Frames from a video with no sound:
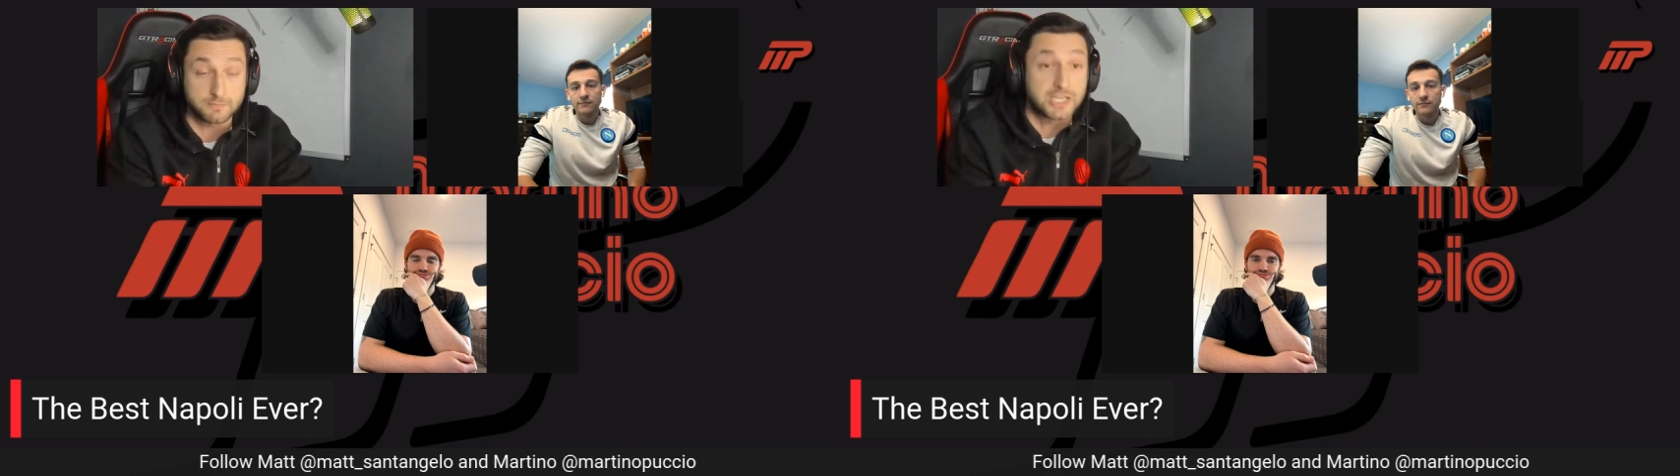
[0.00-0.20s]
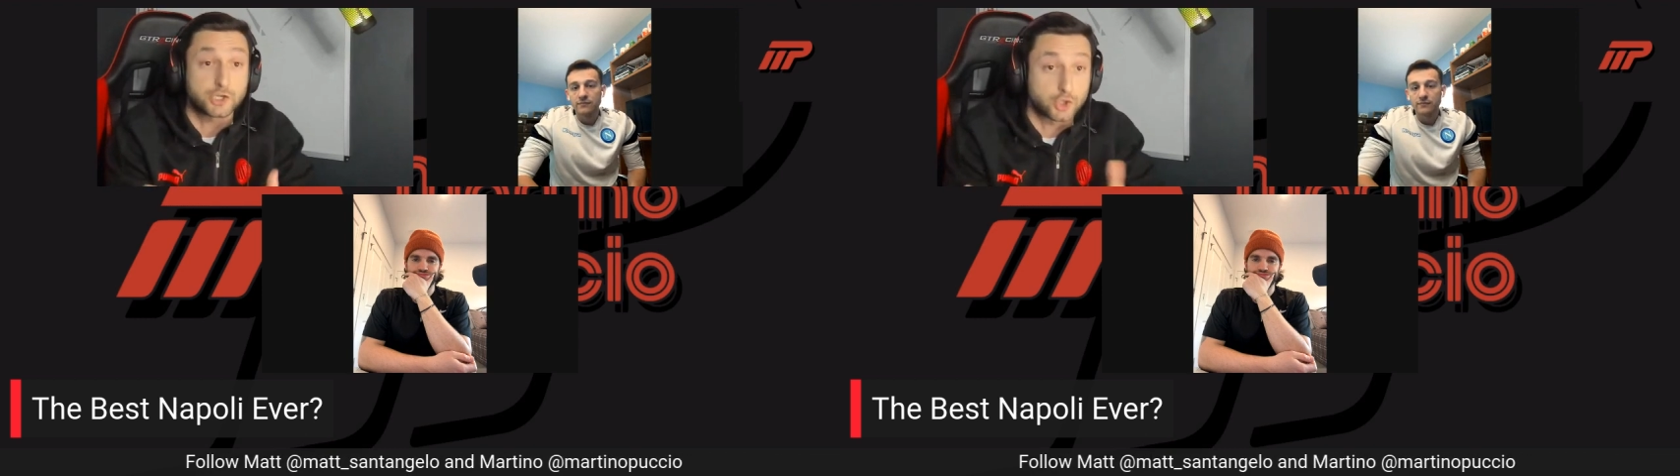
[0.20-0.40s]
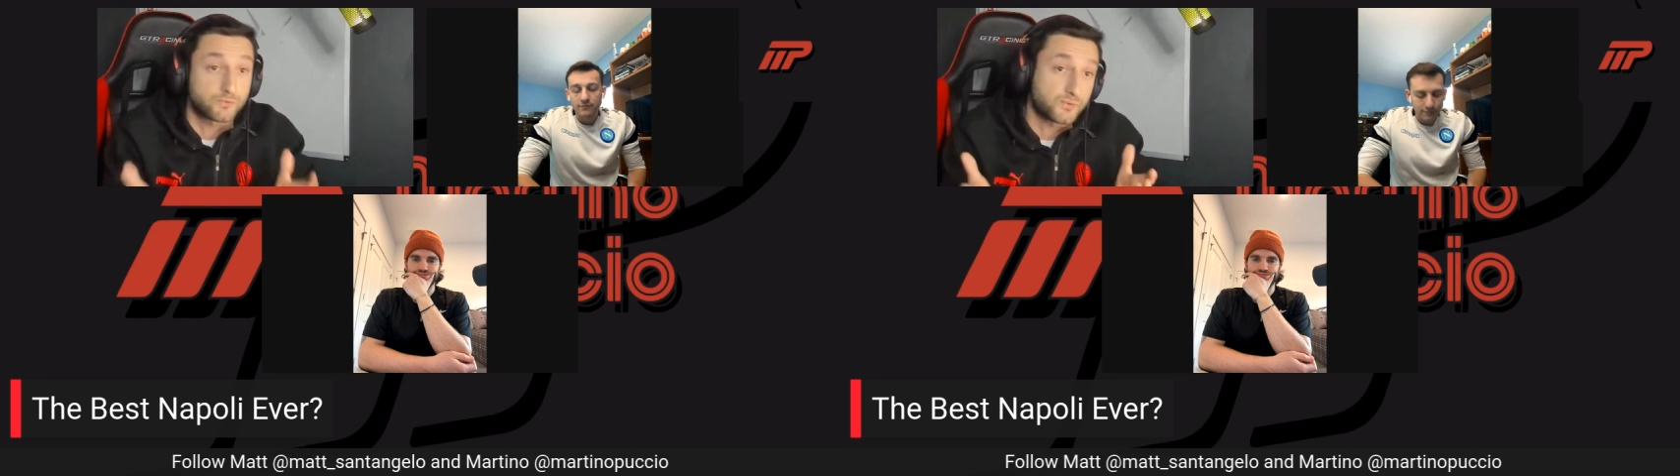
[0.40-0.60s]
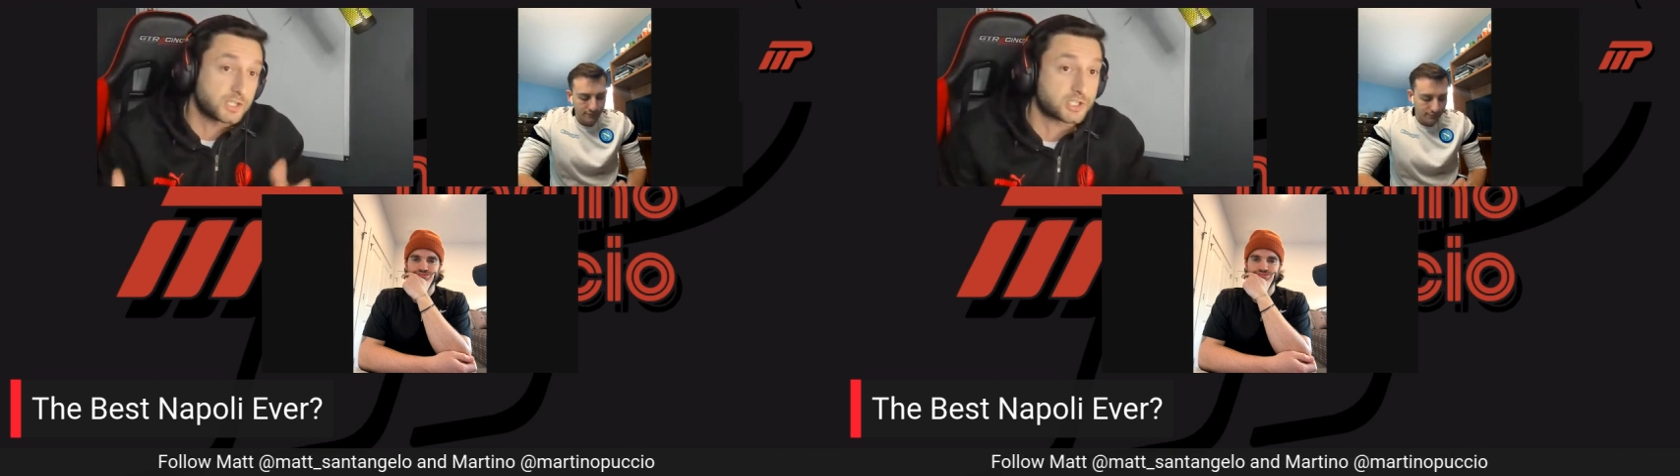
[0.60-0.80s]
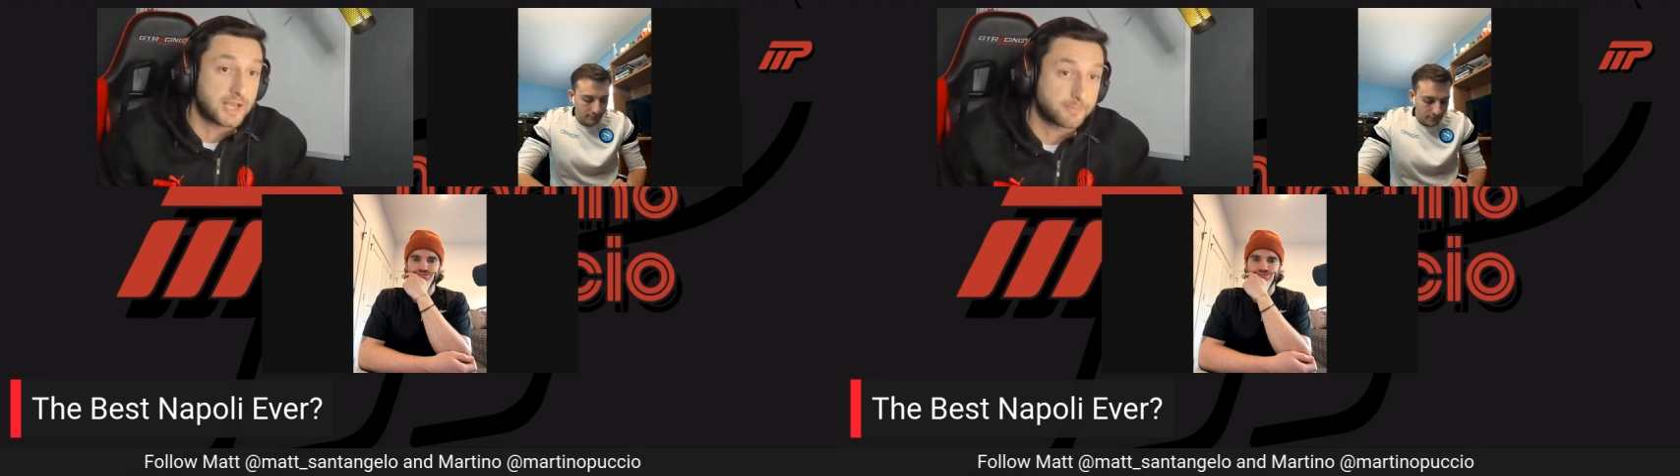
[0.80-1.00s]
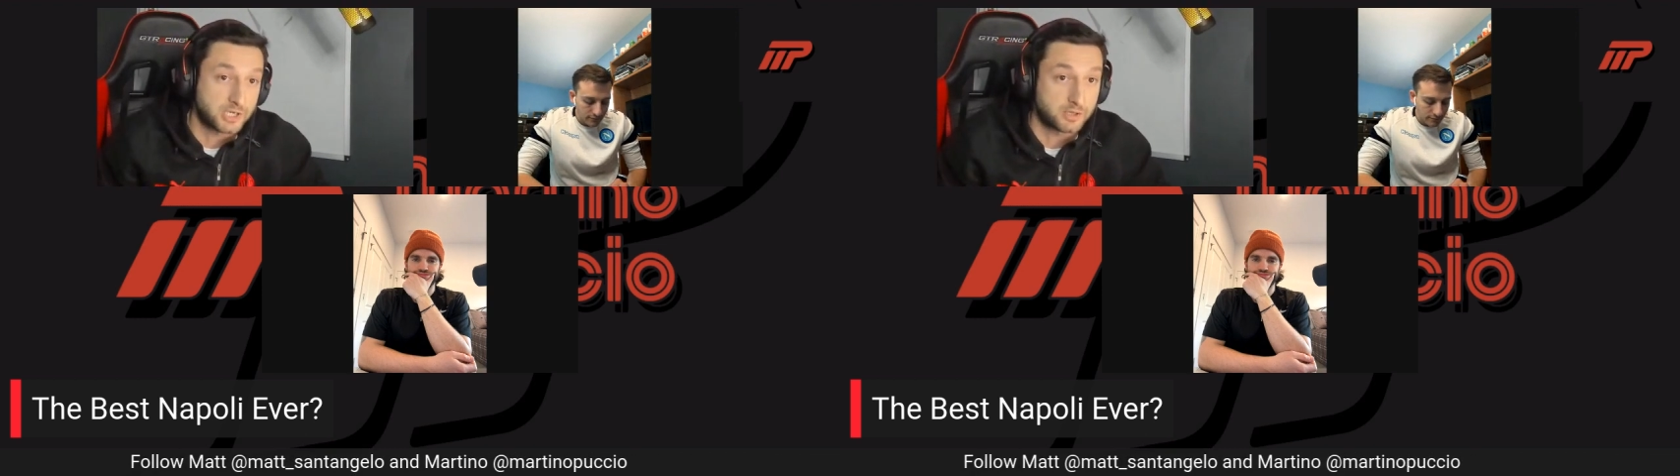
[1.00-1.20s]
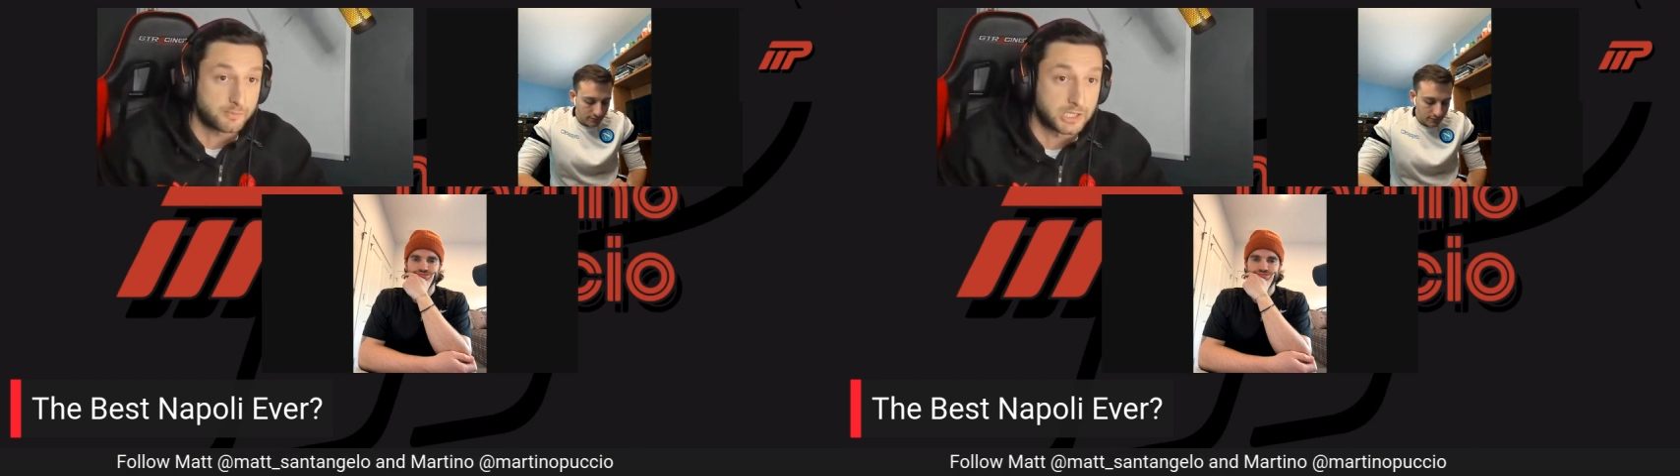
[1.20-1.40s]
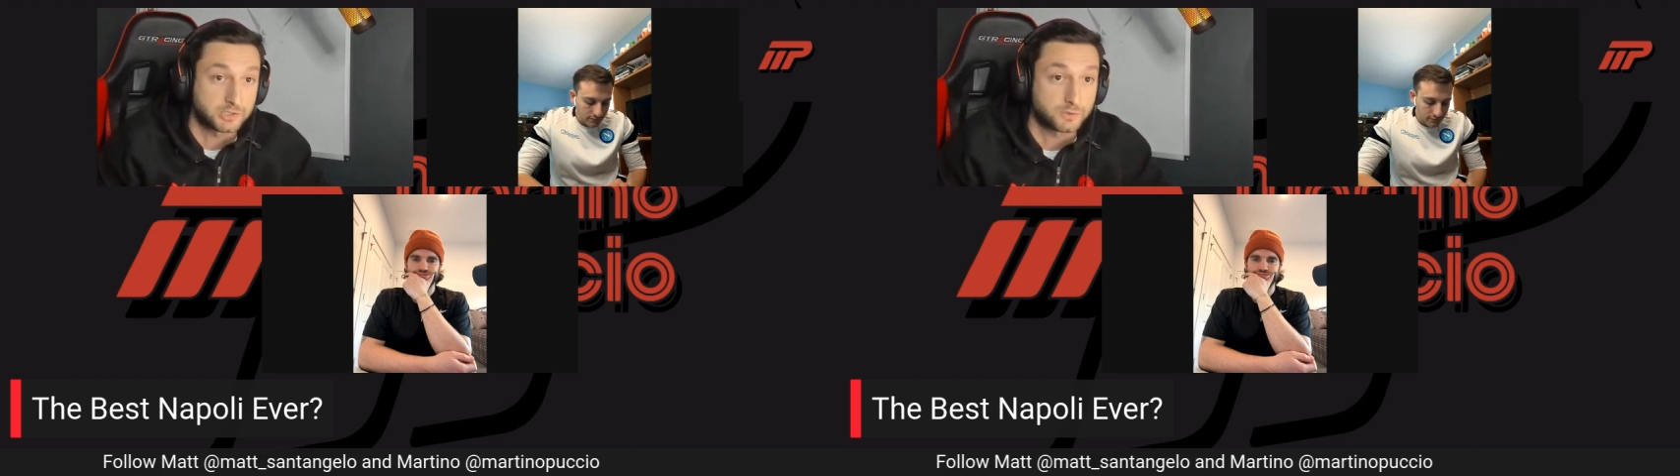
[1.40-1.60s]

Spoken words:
He should finish top 10 in the Ballon